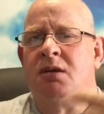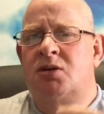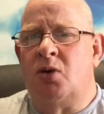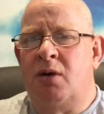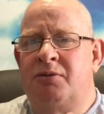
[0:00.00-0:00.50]

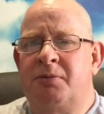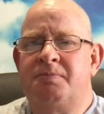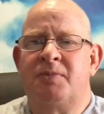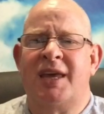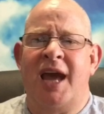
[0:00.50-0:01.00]
sort of
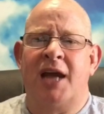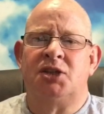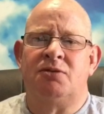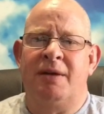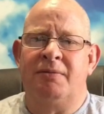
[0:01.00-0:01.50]

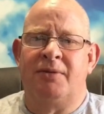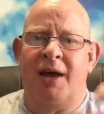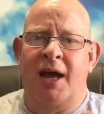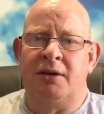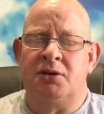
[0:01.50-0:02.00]
cash strength
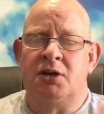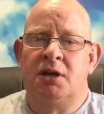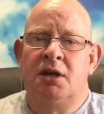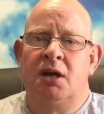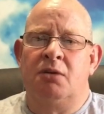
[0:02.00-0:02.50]
and
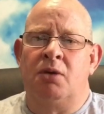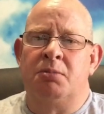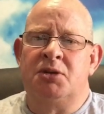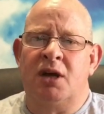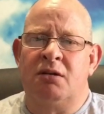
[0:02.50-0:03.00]

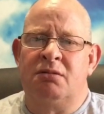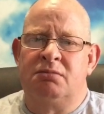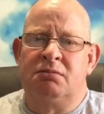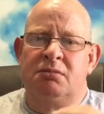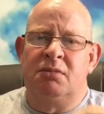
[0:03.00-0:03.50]
rums that are
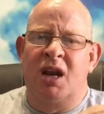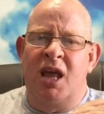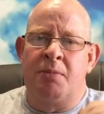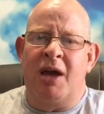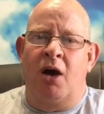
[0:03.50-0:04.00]
a
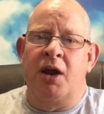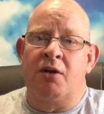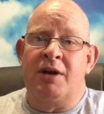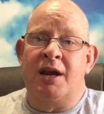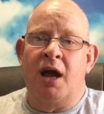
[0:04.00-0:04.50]
little bit
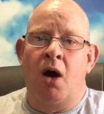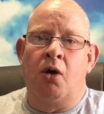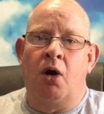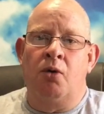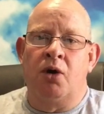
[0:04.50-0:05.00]
higher in
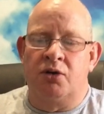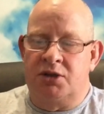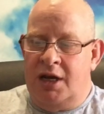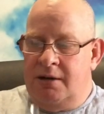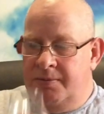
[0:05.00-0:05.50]
alcohol
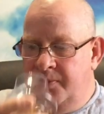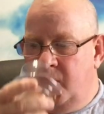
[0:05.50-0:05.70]
content.